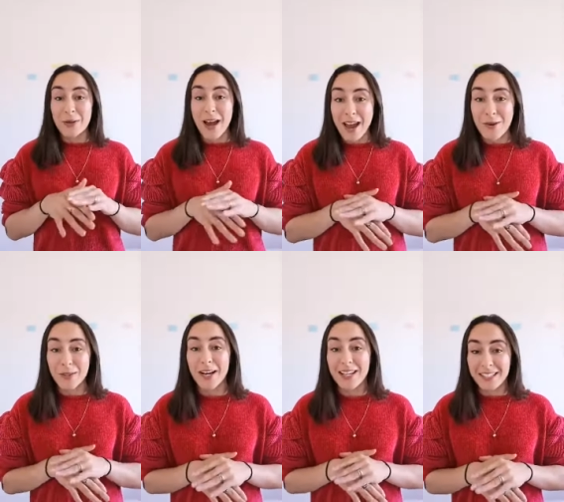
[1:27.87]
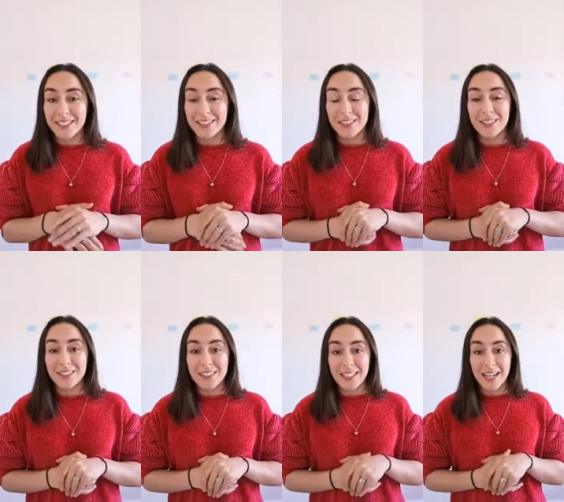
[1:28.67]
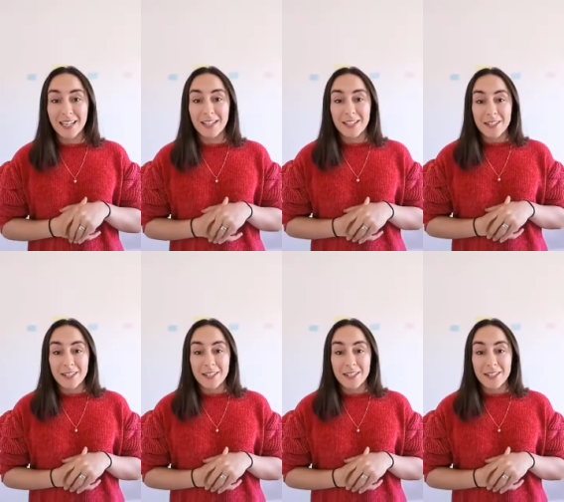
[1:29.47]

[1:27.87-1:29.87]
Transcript: how that is today.